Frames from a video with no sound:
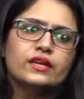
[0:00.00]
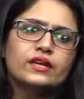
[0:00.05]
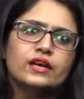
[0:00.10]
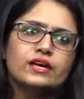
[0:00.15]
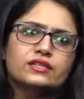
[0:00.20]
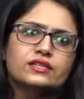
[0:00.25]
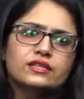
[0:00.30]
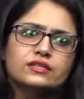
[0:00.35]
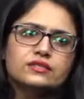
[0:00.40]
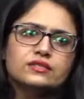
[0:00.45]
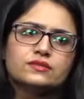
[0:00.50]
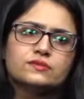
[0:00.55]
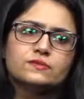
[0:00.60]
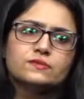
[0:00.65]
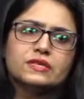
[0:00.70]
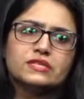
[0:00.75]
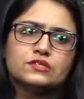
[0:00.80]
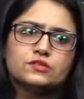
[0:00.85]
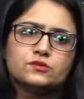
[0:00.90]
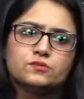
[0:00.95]
Yeah,
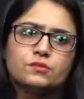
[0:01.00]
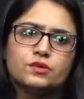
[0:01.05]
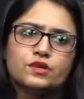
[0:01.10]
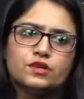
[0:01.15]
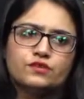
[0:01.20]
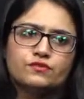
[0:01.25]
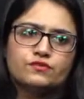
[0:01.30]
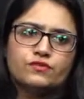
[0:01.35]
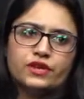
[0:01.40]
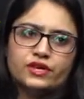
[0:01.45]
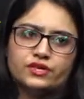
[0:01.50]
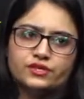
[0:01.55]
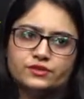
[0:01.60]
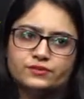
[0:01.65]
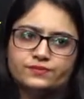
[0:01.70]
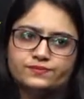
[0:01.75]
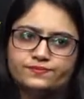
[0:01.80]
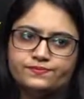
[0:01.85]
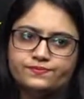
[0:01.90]
that's perfect.